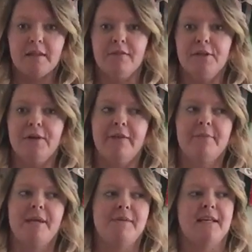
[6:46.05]
If you have a
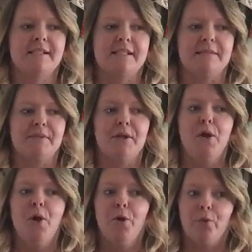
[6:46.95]
baby that sleeps
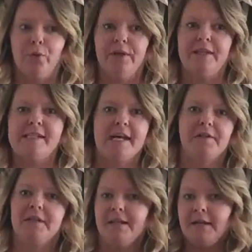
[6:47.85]
really
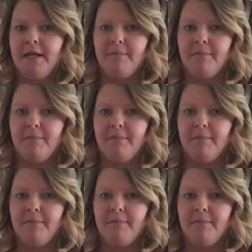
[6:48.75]
soundly,